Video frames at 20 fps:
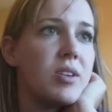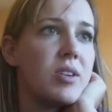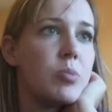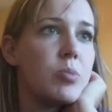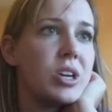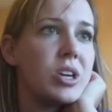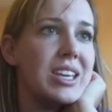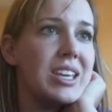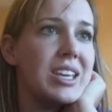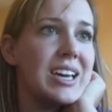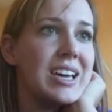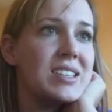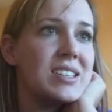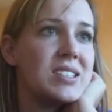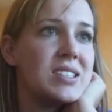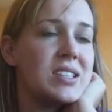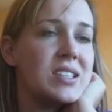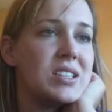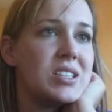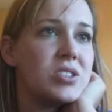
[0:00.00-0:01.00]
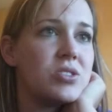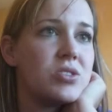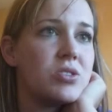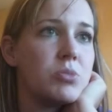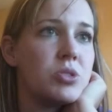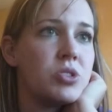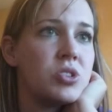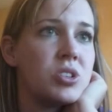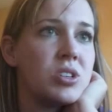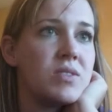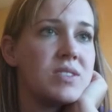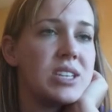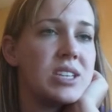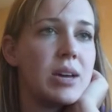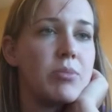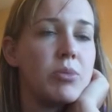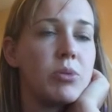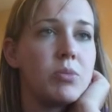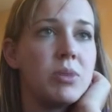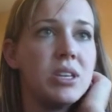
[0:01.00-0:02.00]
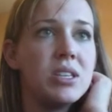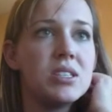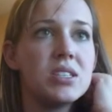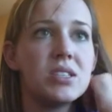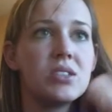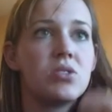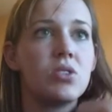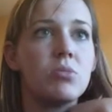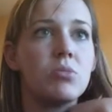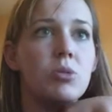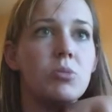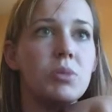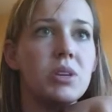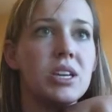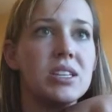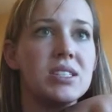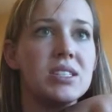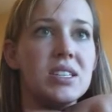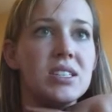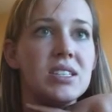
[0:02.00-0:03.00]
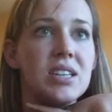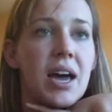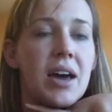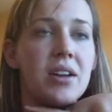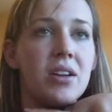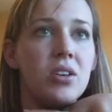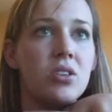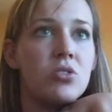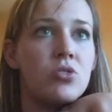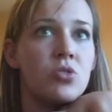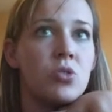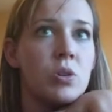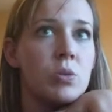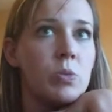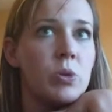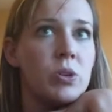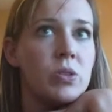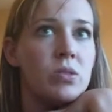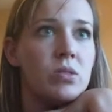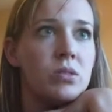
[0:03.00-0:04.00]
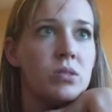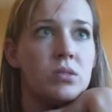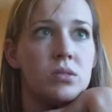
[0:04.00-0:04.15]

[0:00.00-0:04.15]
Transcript: I put yes, the distribution of sample means is normal because the data are normal.